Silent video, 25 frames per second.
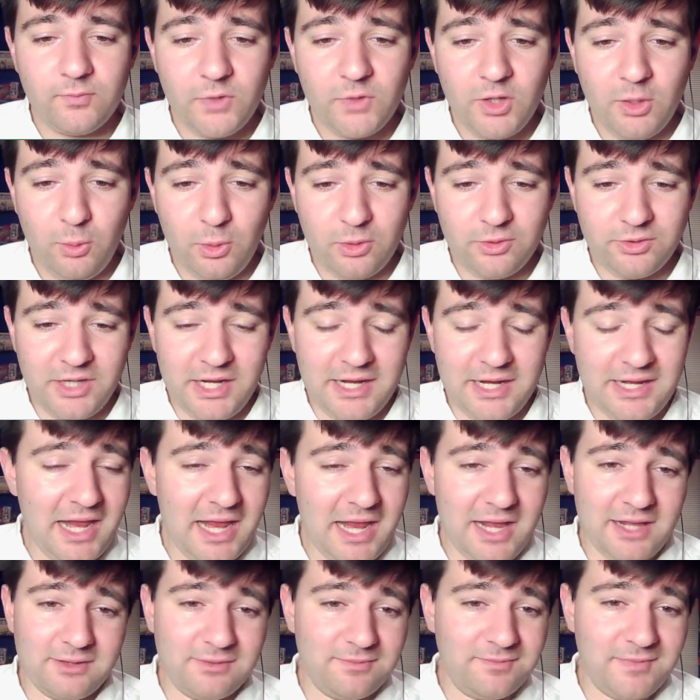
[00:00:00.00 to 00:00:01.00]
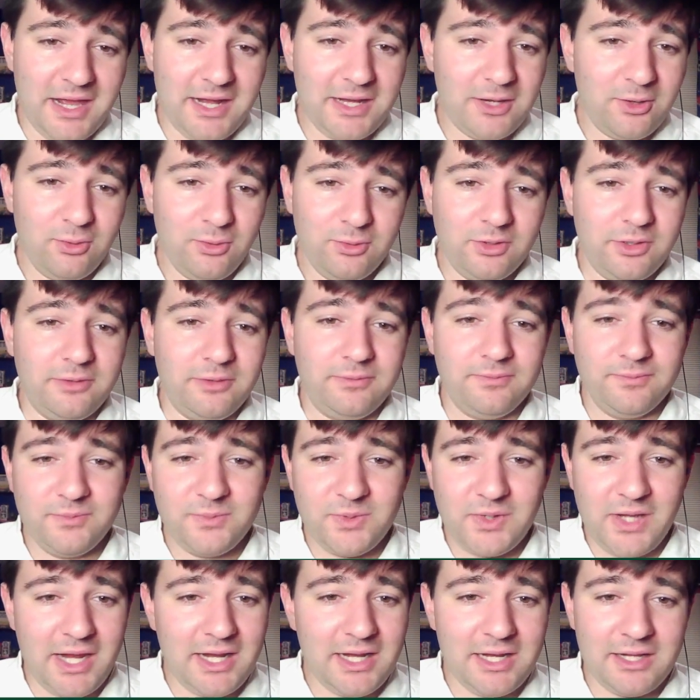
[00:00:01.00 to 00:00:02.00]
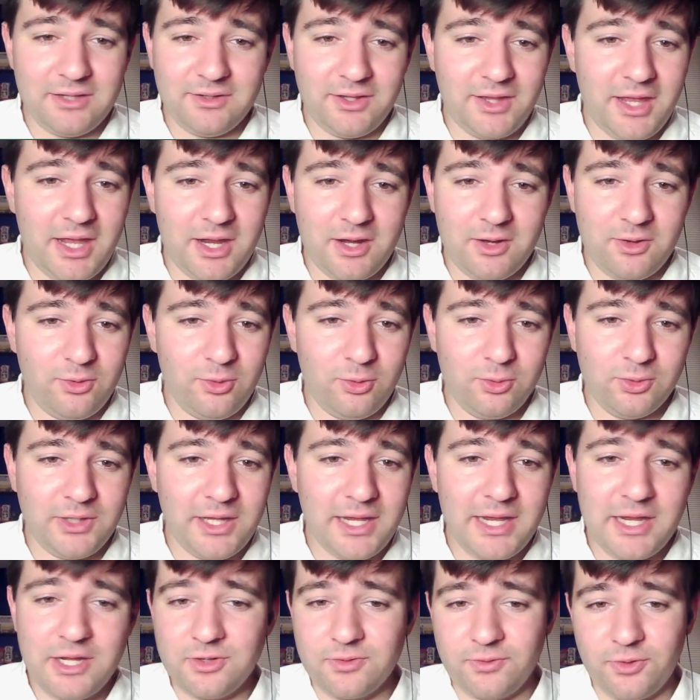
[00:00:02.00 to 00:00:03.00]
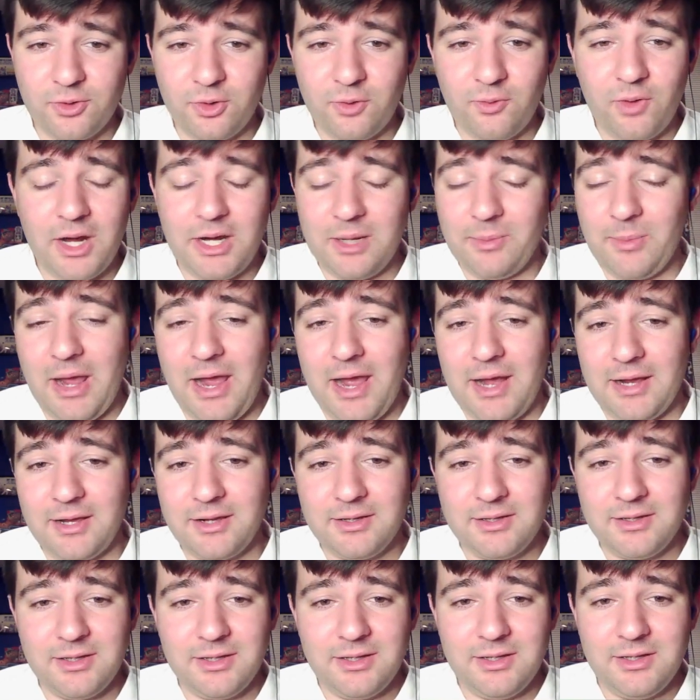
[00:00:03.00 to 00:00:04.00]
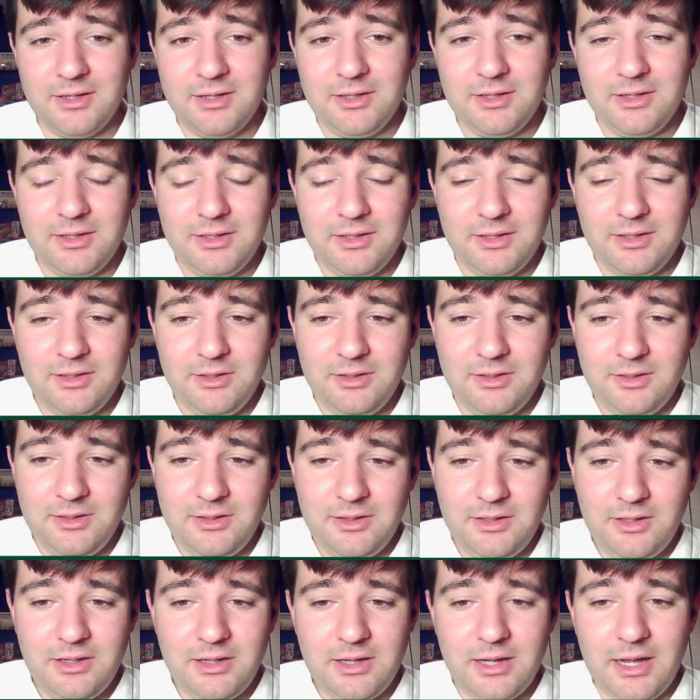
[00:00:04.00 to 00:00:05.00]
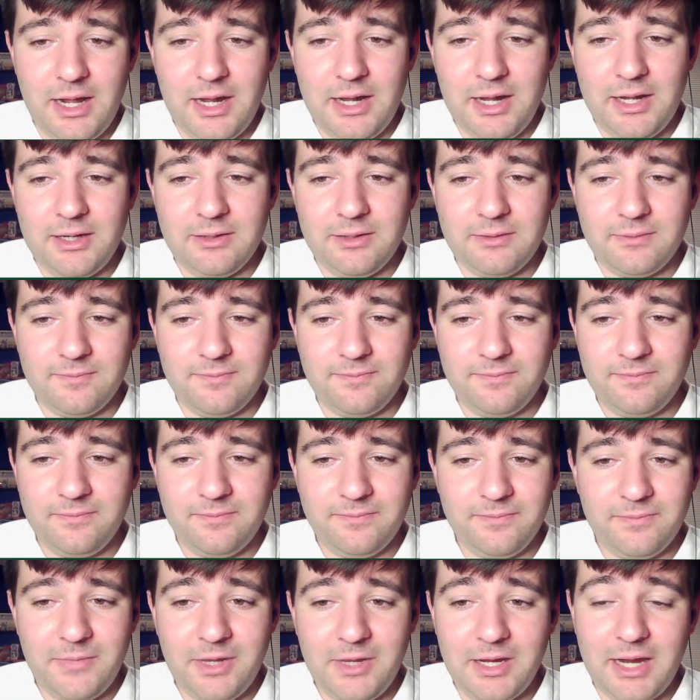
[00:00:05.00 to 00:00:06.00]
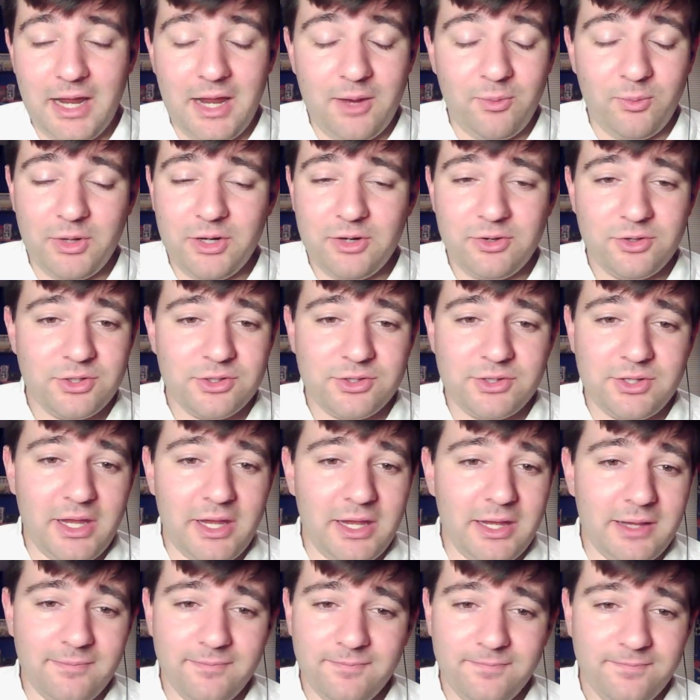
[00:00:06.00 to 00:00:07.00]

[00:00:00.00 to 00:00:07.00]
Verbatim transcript: we'll see. And yeah, getting older, getting into that old age for a running back. And again, we're just like